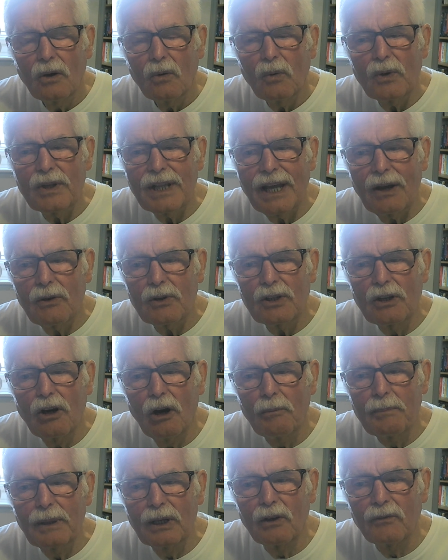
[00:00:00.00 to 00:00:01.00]
without
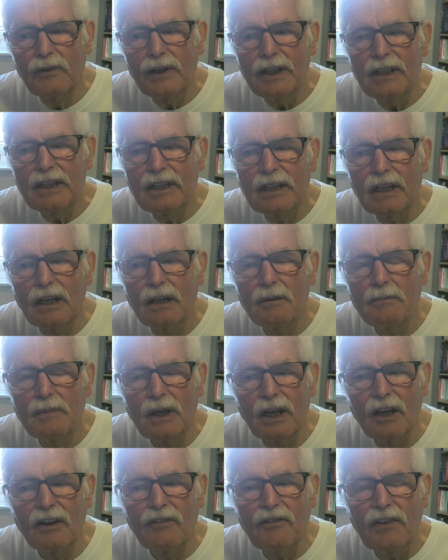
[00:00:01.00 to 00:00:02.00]
your beloved uh,
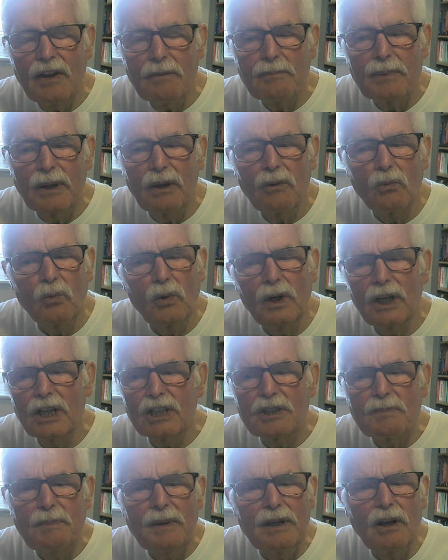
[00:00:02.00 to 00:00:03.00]
Murphy, but
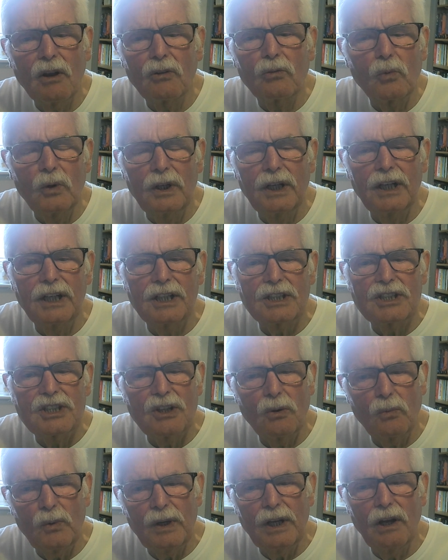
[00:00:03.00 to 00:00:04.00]
words beyond words
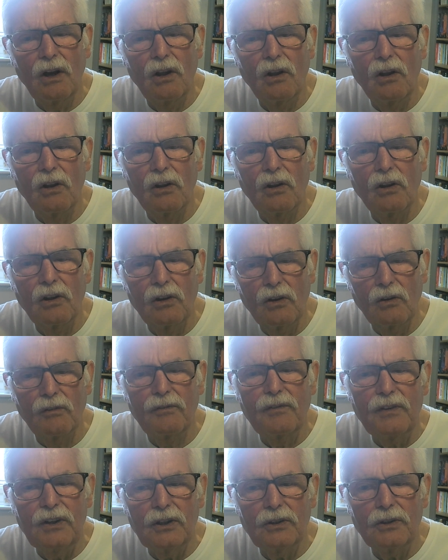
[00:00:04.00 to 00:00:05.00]
that we all
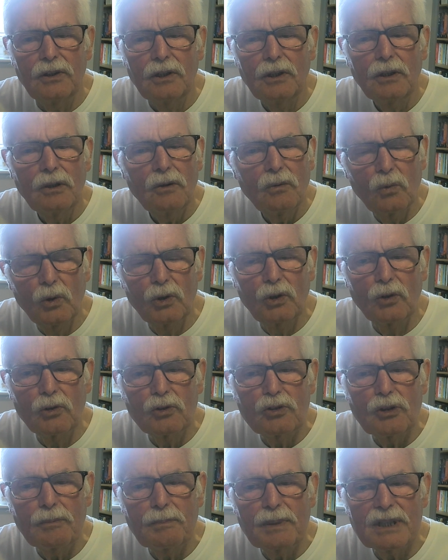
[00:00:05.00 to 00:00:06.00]
love you
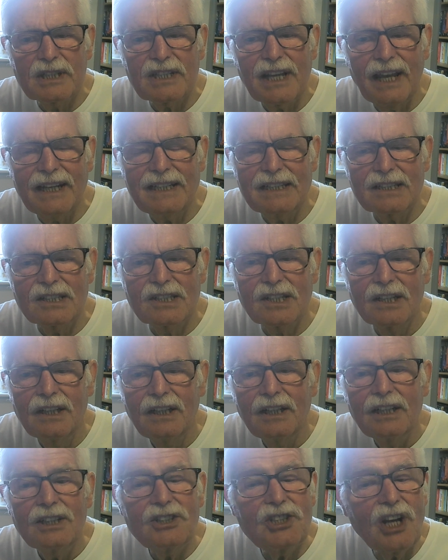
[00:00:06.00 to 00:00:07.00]
100%.
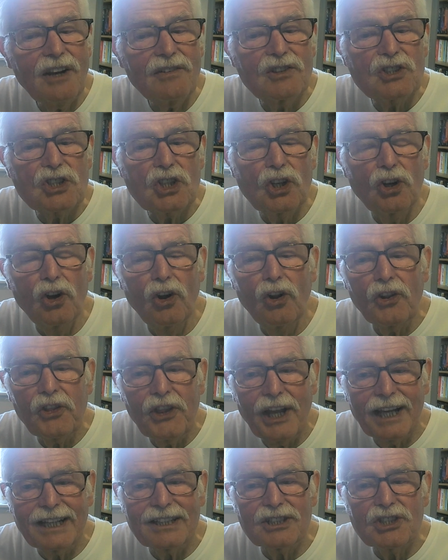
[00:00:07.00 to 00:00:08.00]
Jeff Saul,
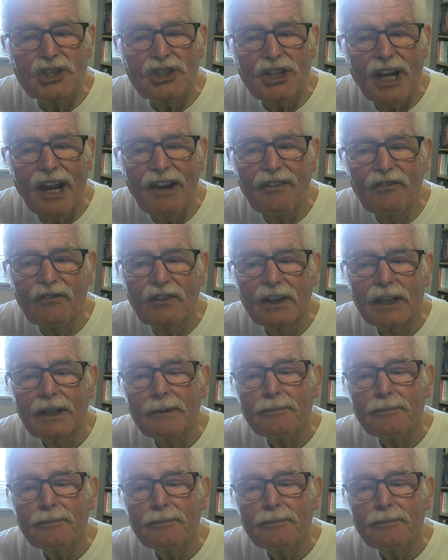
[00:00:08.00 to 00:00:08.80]
thanks, Jeff.